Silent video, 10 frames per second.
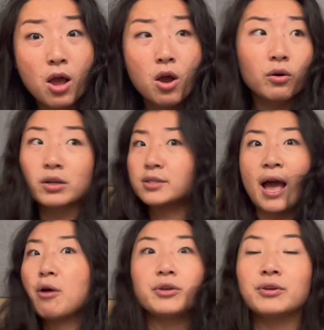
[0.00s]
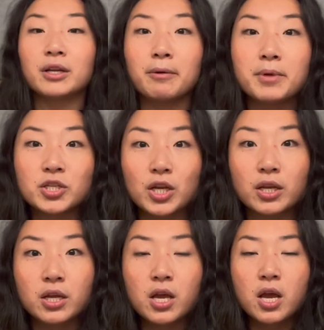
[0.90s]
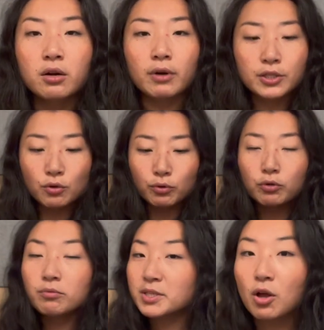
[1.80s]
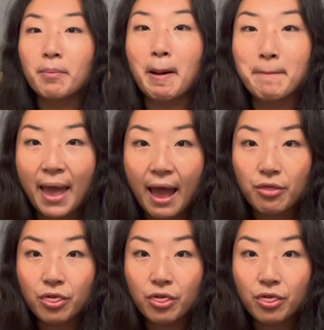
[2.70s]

or else how are you going to commission, right? So recruitment is all about math.